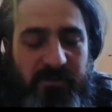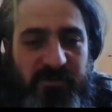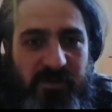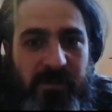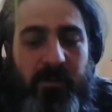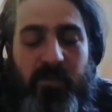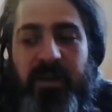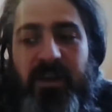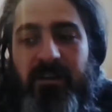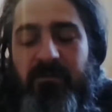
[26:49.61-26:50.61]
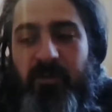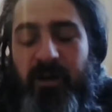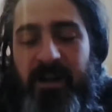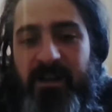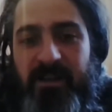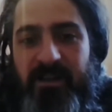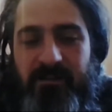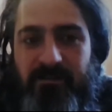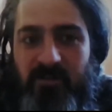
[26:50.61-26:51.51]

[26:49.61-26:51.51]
So if I bring in a variety and